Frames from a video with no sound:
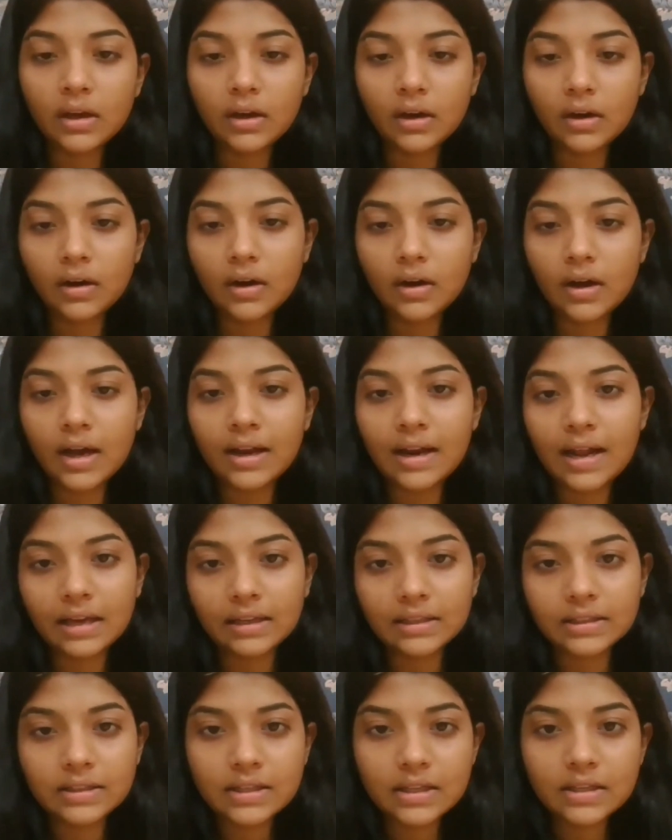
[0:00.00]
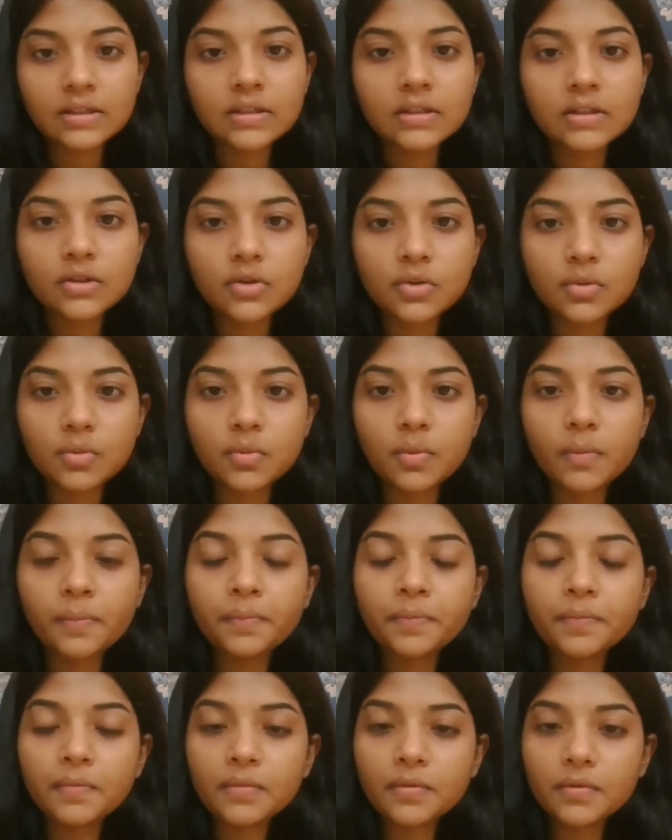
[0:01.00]
and access to
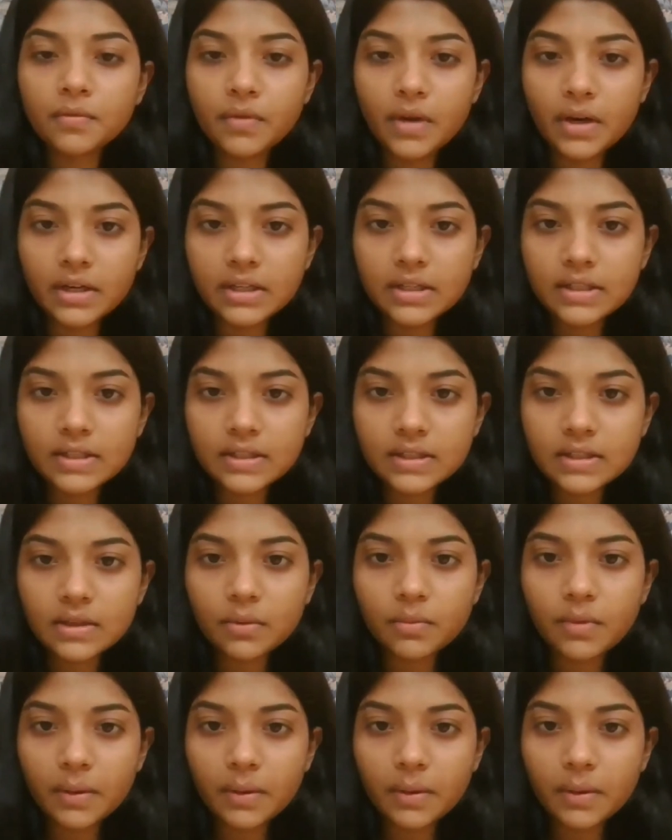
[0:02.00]
various